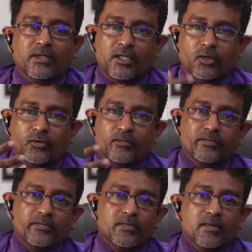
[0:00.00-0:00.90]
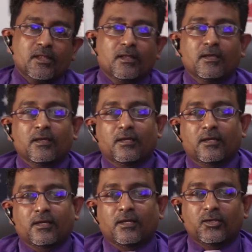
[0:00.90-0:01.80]
Hello.
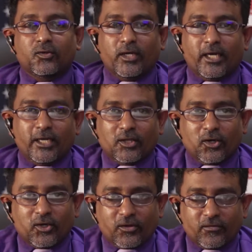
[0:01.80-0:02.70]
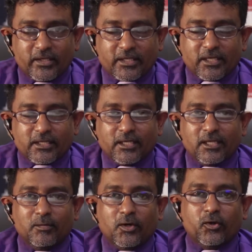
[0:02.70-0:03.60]
Today I thought of discussing
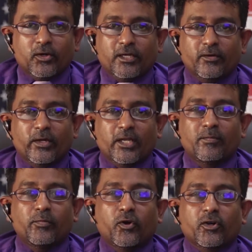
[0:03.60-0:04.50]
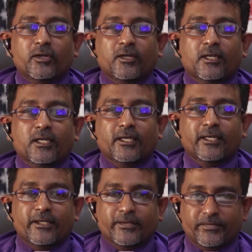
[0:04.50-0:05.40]
about a very important
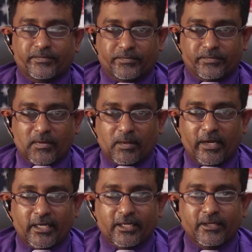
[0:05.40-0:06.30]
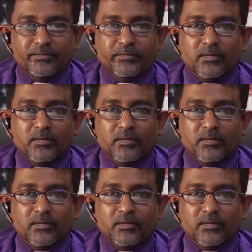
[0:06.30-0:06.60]
matter.